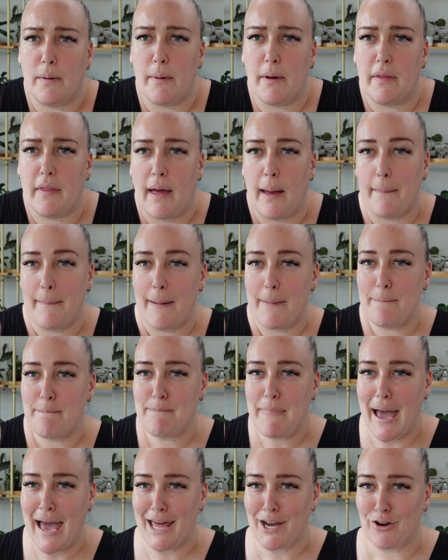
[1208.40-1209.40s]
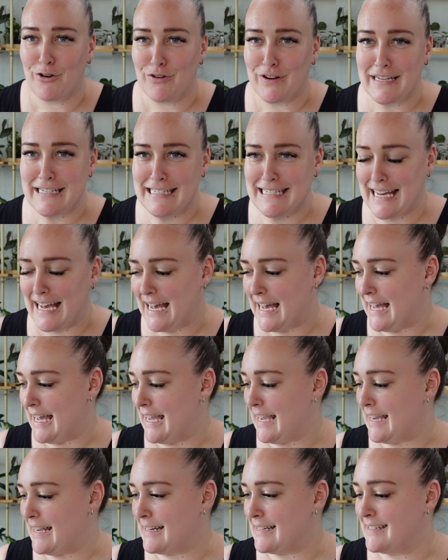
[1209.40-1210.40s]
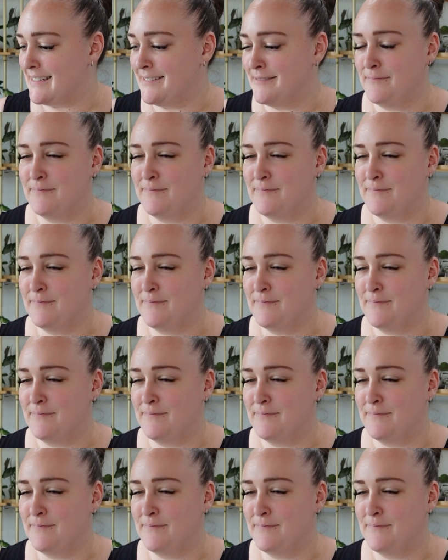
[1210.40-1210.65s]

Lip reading: about that, my battery died.